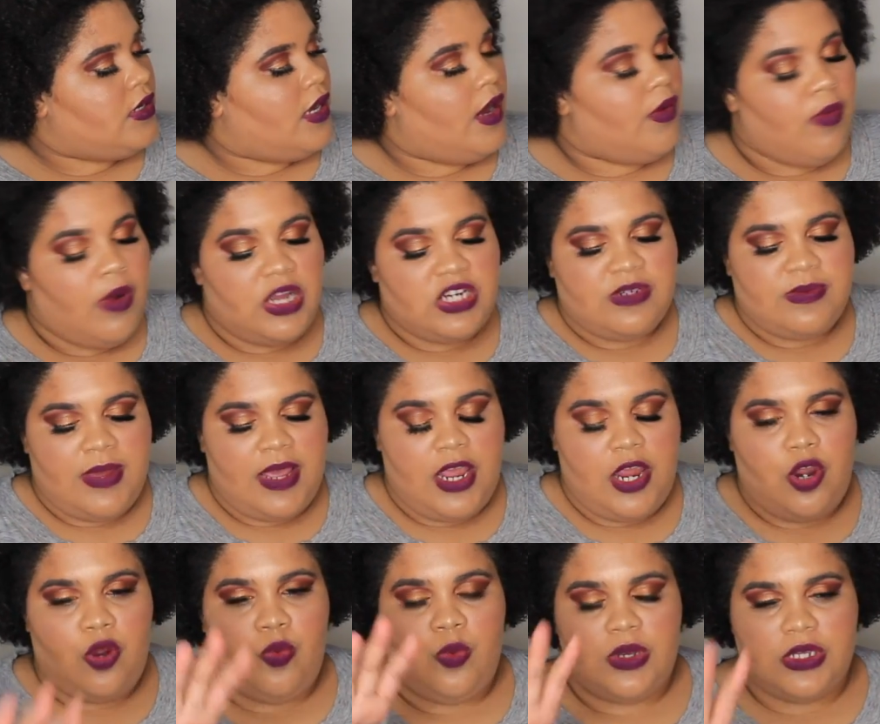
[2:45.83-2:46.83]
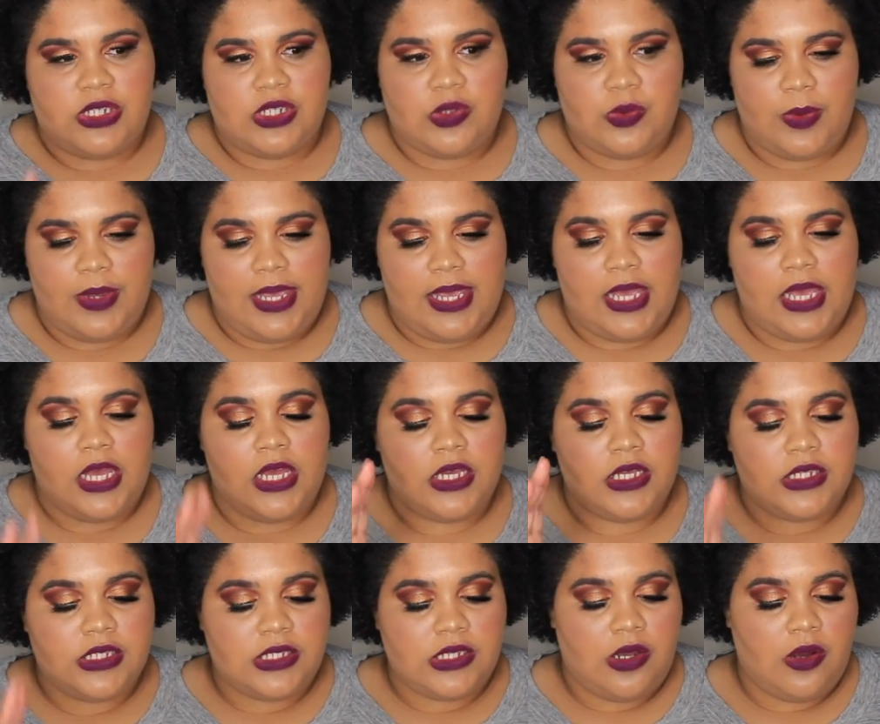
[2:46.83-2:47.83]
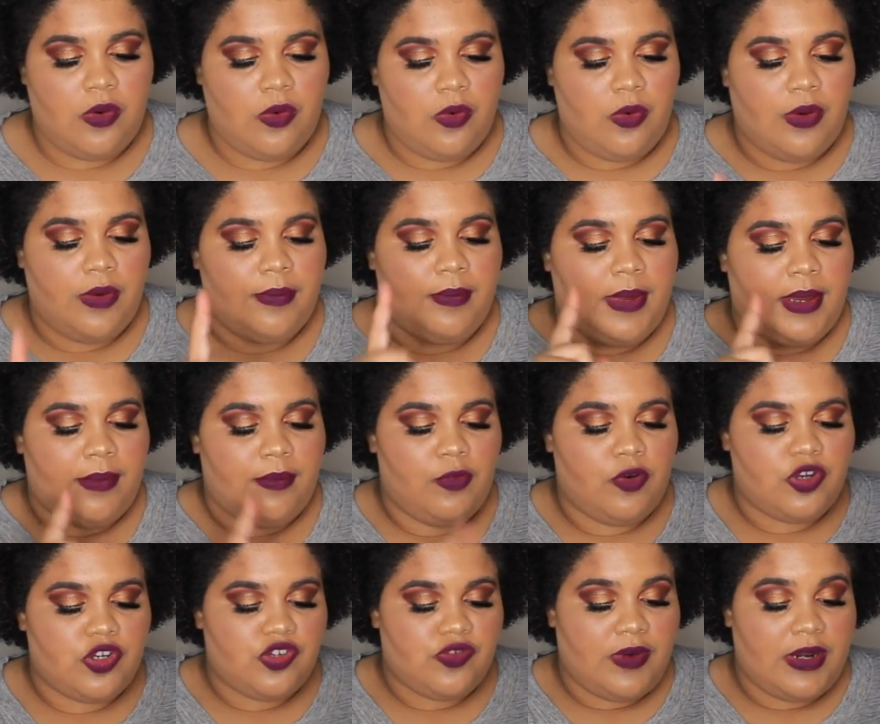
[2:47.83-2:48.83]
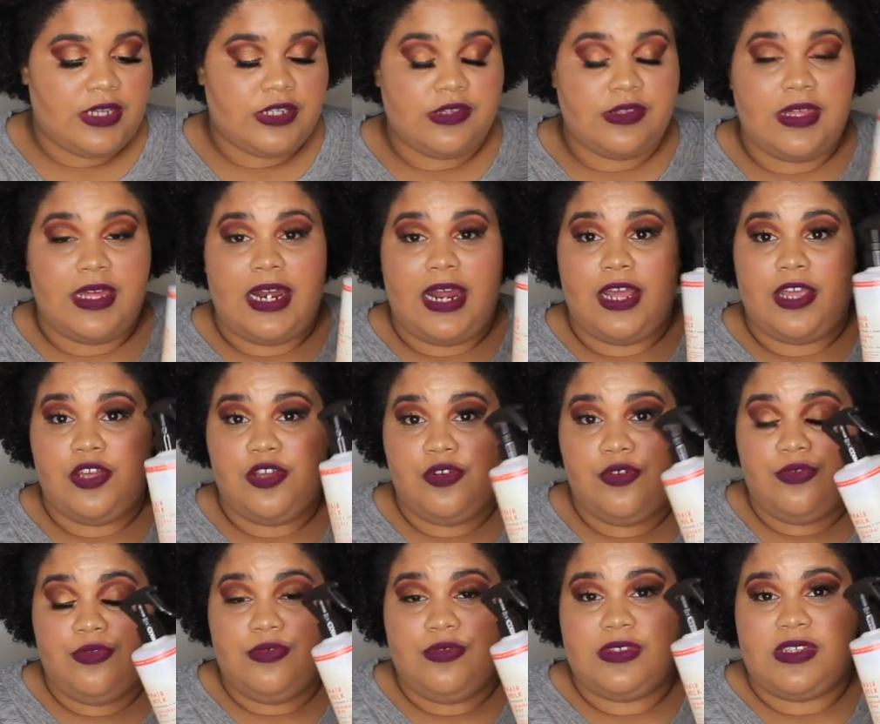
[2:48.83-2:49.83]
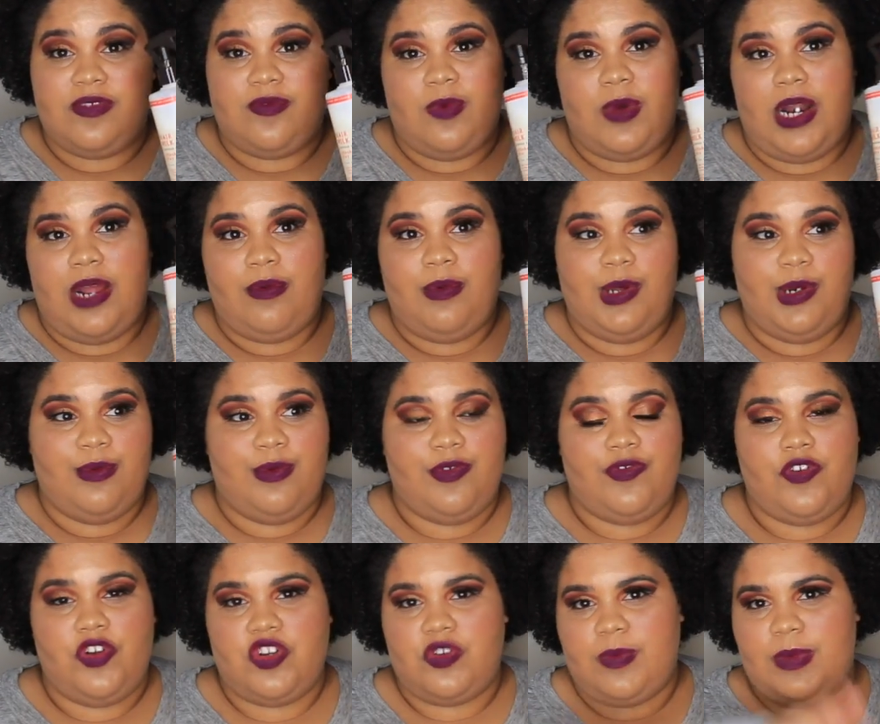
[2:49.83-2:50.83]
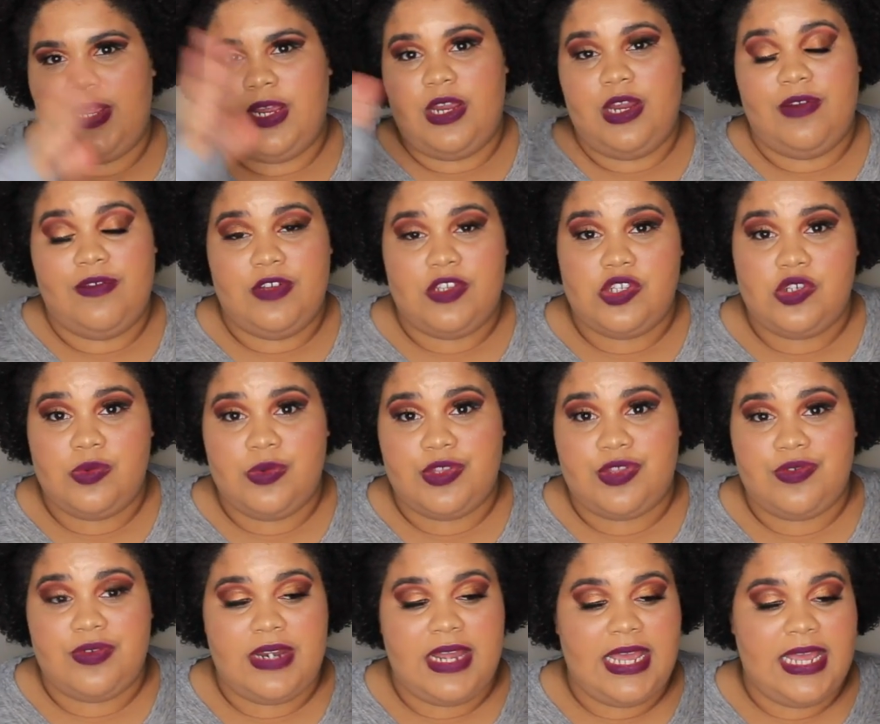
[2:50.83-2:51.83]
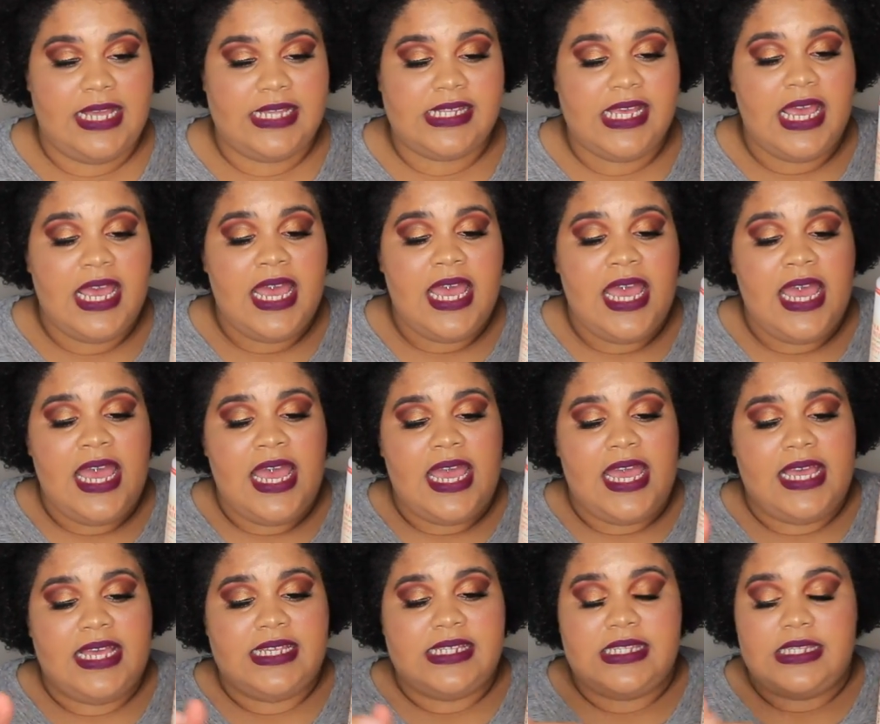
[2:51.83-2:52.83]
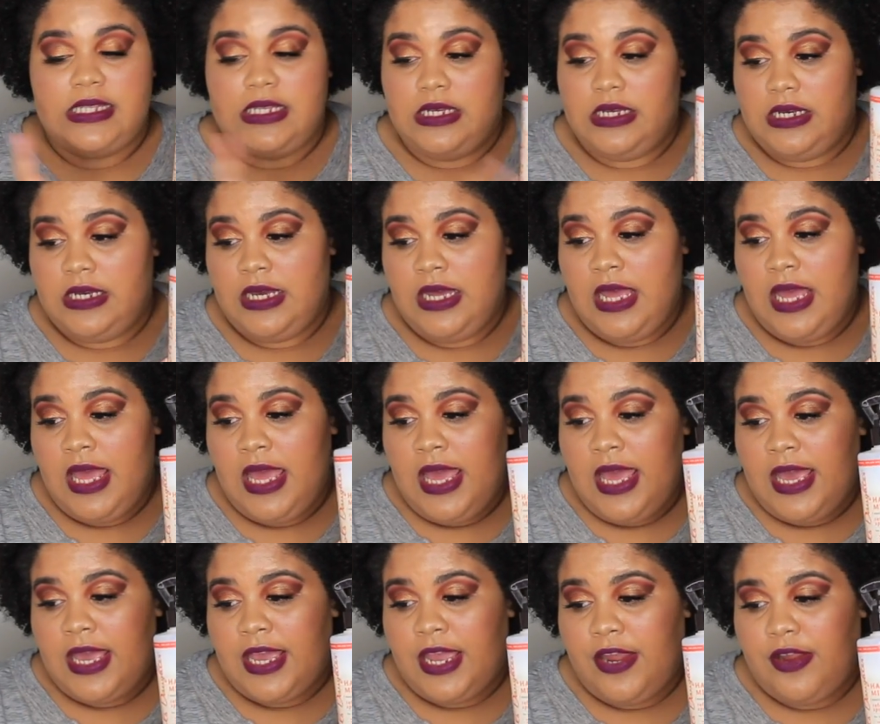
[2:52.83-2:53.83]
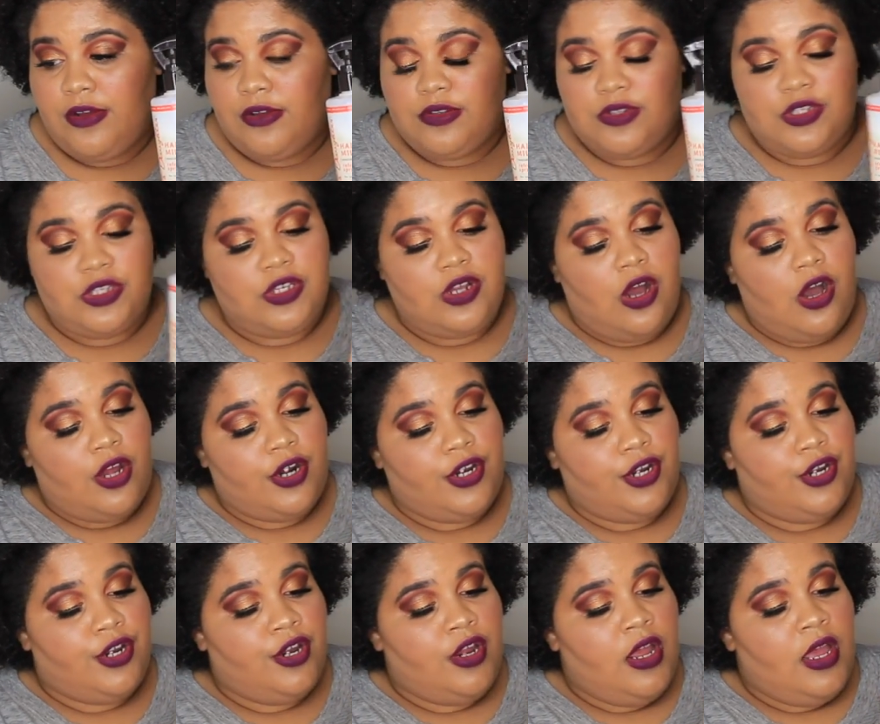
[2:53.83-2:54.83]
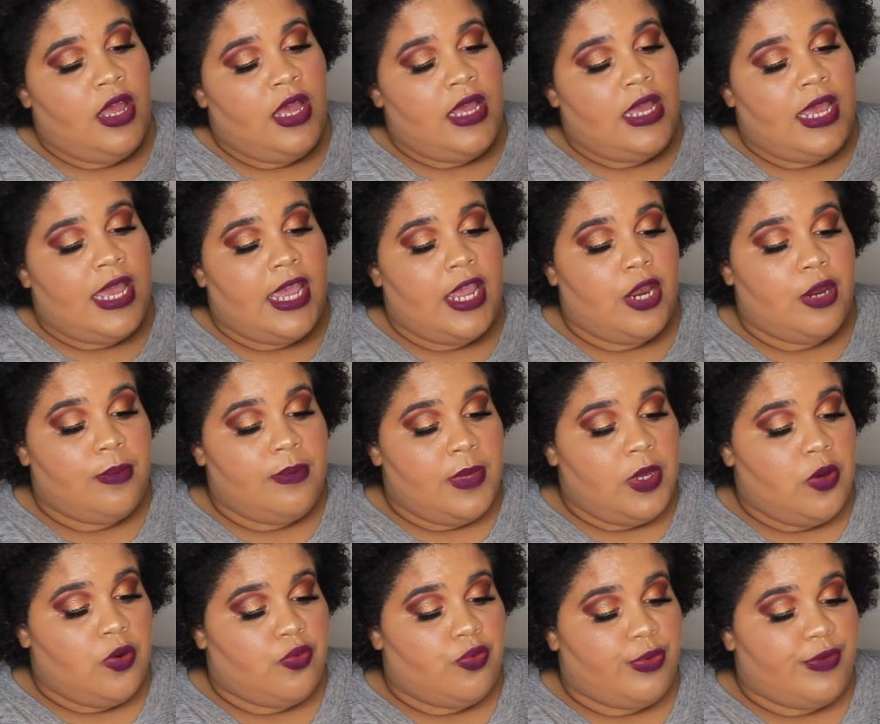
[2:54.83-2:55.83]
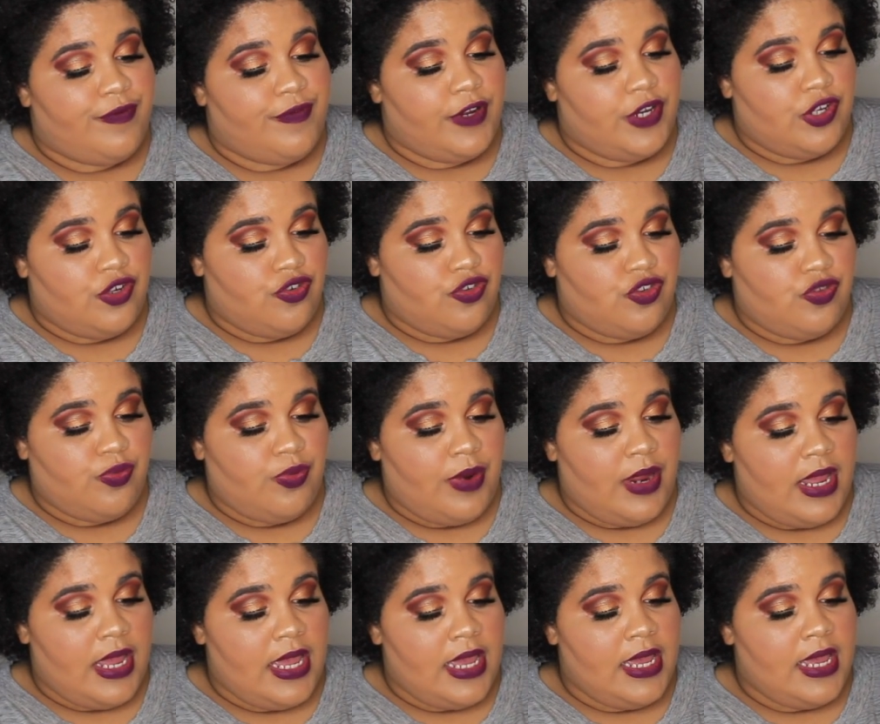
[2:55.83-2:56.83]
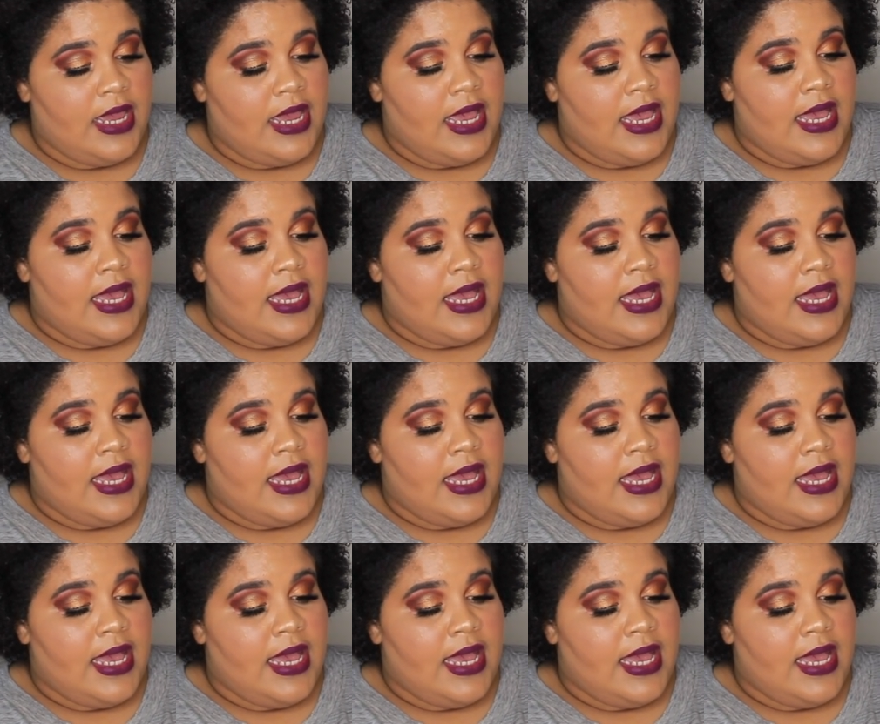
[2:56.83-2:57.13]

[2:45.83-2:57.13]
I wash my hair once a week, so my moisturizer that I use when I want to refresh my hair every 2 or 3 days is the Carol's Daughter Hair Milk Refresher Spray.